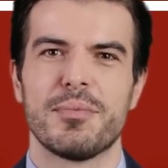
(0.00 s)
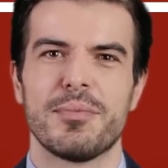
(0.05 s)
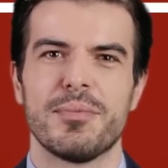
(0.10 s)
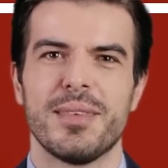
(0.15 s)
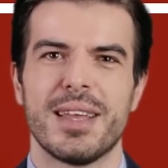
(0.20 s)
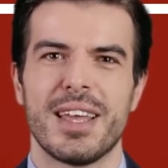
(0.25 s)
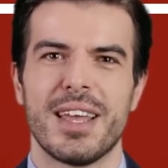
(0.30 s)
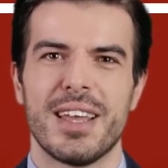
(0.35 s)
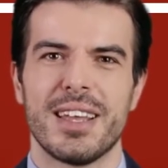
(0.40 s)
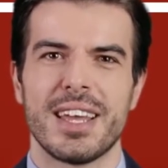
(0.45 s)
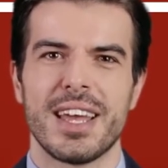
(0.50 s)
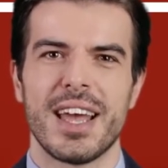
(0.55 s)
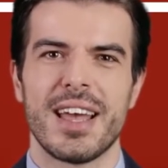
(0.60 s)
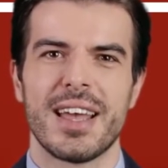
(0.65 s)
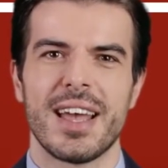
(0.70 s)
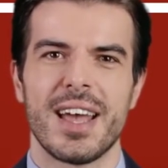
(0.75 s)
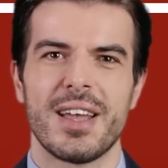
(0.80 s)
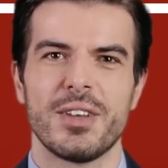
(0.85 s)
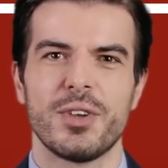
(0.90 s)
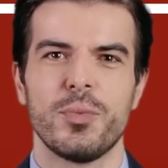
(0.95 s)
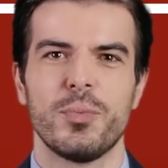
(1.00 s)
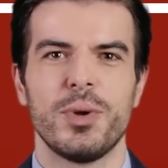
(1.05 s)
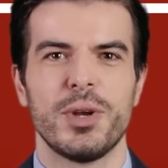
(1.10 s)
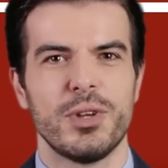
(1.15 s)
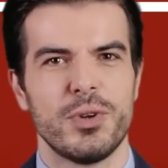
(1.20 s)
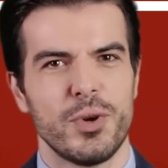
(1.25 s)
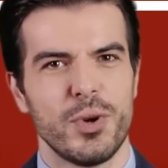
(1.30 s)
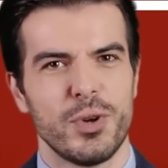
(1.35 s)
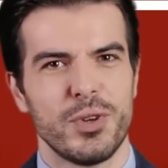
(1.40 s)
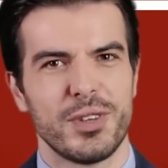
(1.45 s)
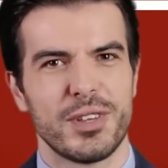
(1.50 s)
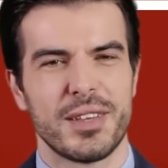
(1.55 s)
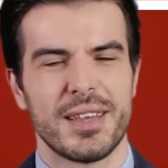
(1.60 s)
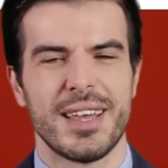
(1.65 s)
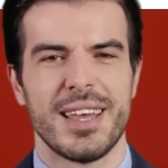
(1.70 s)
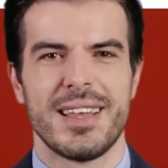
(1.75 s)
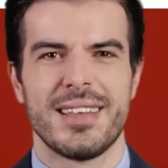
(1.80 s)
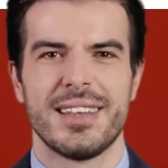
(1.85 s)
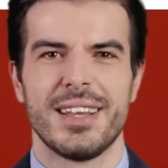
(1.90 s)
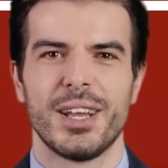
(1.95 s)
may not count as a resource
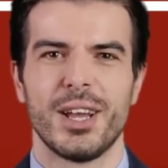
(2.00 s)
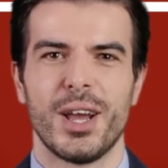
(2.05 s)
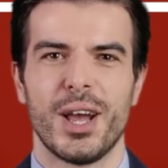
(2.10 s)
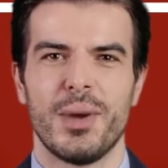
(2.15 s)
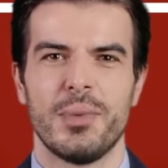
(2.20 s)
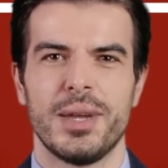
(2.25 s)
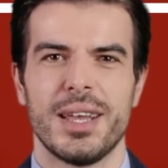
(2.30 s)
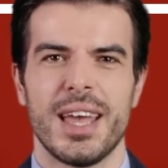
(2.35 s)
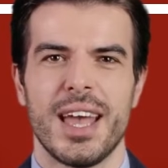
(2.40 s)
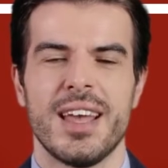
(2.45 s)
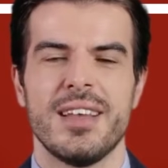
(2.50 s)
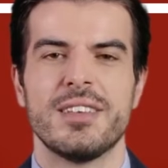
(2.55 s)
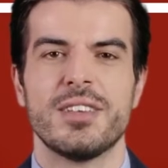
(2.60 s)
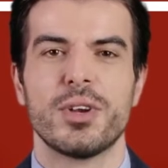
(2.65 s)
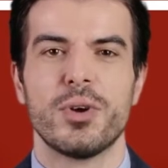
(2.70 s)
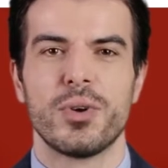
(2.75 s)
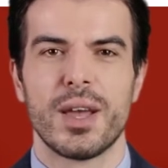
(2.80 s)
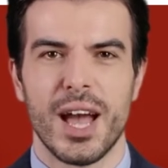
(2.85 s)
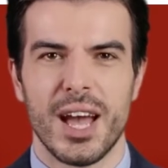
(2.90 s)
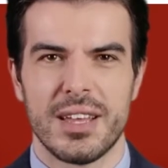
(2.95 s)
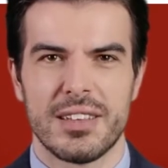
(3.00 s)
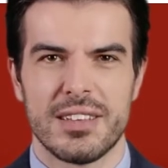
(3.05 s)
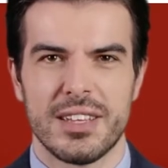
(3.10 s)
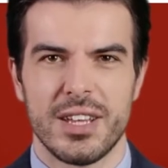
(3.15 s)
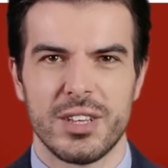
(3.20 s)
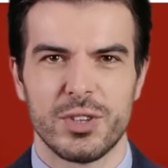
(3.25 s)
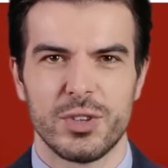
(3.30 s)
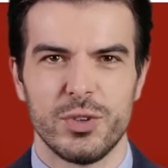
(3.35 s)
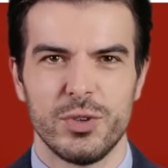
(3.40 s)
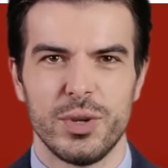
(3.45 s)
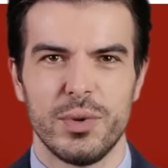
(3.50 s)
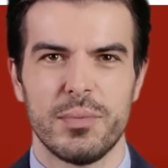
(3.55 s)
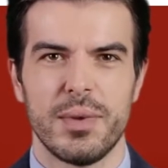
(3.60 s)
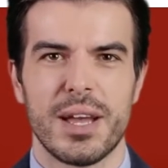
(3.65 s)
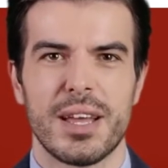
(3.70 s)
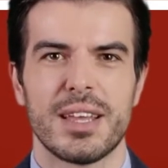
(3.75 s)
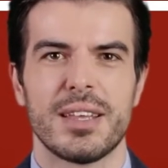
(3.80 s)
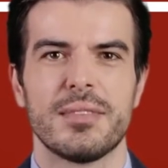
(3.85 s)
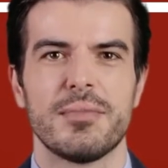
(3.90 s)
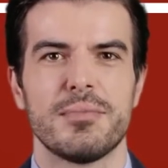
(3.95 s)
if the claimant has no access to the
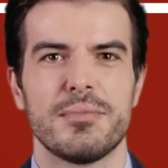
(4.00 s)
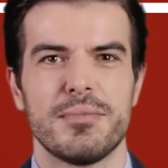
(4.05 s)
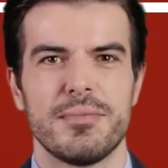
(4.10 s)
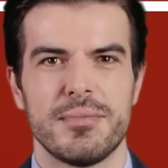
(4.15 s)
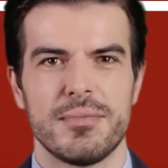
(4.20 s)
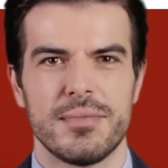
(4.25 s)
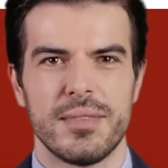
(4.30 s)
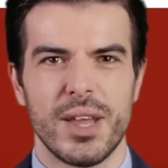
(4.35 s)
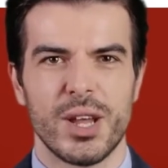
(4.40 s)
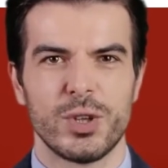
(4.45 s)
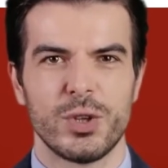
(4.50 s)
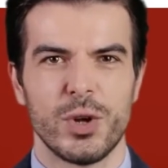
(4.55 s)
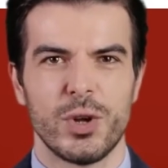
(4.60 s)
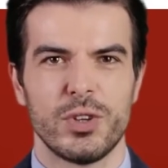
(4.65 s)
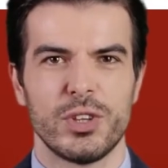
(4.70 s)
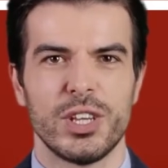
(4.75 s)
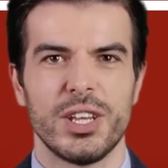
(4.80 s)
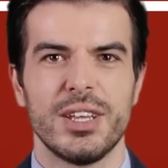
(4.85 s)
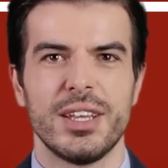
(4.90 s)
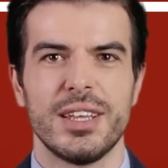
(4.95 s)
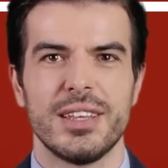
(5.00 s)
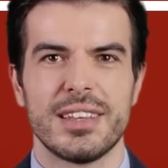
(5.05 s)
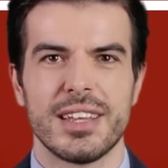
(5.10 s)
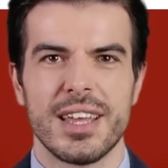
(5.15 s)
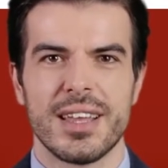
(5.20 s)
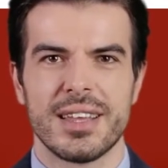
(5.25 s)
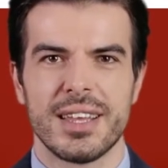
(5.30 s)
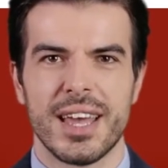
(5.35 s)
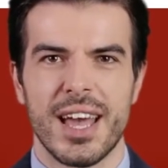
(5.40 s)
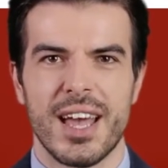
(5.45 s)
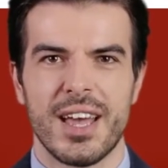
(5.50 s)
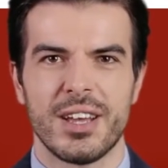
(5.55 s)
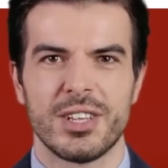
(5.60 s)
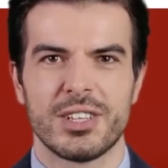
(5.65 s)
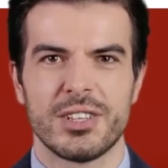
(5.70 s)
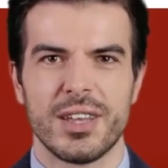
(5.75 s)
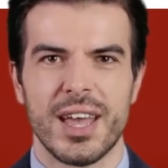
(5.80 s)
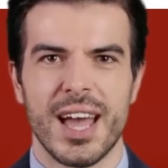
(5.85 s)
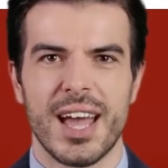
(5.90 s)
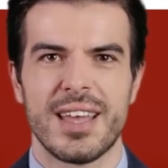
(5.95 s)
money. A trust can contain
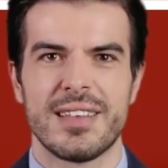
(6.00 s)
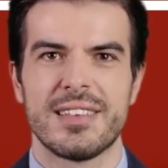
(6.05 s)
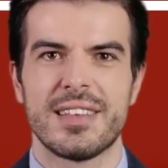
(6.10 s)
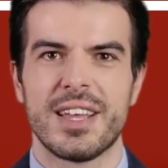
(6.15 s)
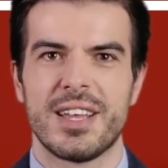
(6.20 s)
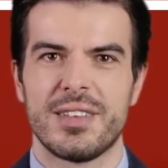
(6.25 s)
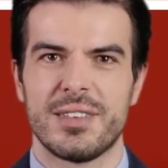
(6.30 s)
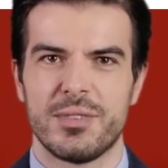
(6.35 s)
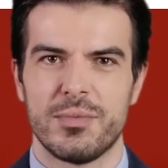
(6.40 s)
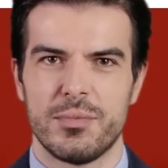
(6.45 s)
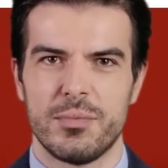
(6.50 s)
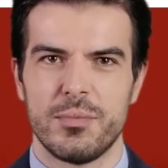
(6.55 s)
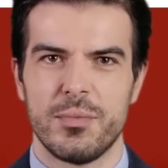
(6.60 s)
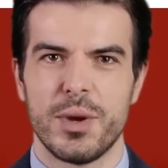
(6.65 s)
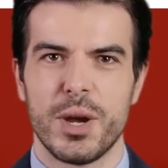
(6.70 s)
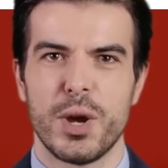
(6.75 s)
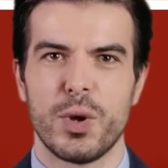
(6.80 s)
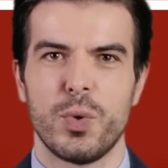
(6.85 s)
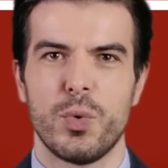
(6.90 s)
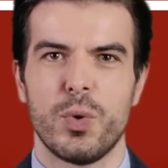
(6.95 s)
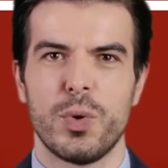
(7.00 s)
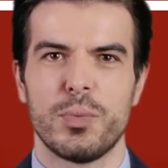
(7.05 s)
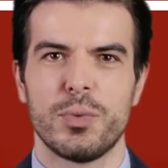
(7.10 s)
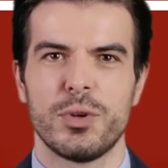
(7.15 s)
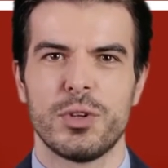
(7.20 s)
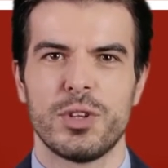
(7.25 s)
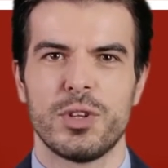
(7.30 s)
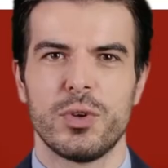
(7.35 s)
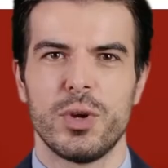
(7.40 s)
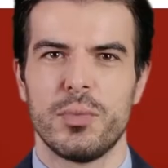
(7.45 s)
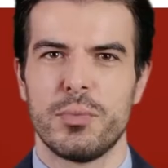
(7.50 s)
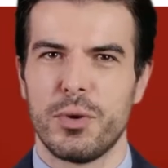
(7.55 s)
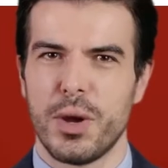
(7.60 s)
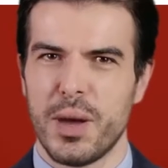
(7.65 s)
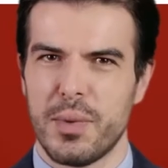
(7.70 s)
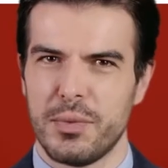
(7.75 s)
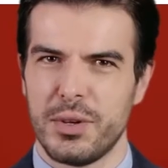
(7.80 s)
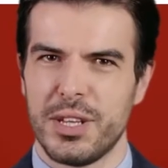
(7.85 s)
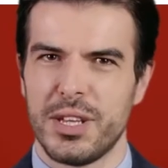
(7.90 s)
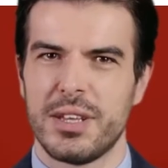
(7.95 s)
cash, assets, real or personal
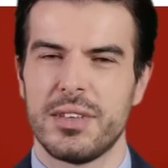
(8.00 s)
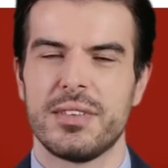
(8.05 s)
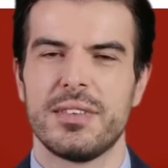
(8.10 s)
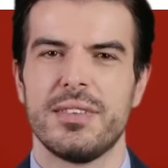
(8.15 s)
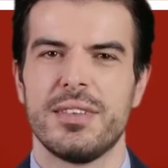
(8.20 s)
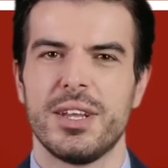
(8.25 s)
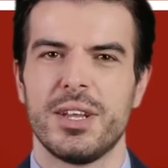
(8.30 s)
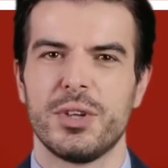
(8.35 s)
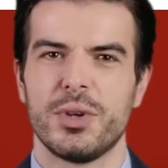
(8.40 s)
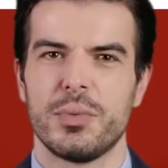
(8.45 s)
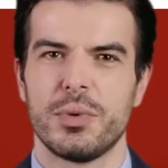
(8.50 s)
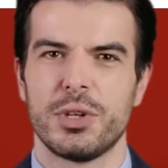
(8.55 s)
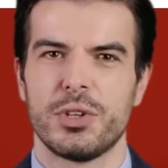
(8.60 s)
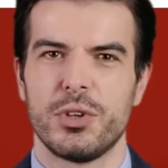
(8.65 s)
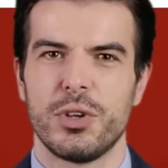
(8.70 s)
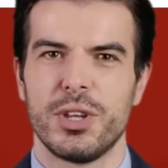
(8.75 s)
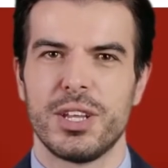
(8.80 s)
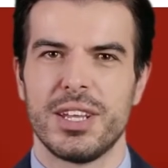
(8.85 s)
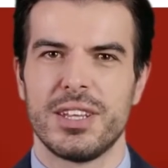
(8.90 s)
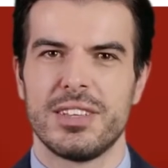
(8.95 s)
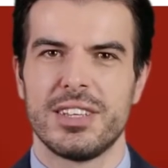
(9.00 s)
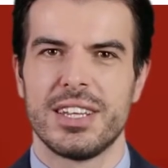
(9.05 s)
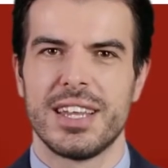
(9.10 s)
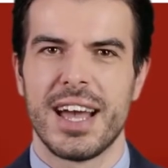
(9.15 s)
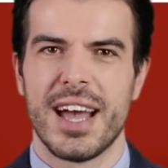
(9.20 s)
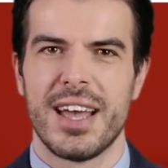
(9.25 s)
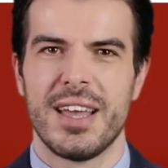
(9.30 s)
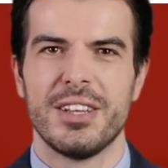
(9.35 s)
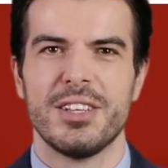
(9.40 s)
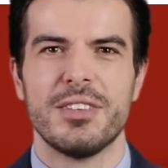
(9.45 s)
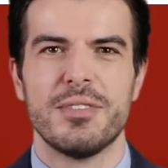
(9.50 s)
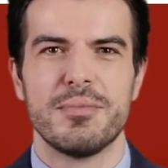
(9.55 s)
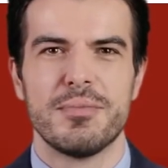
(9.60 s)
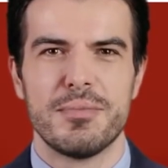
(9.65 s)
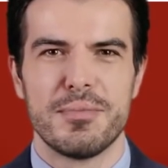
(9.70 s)
property, that could be turned into cash.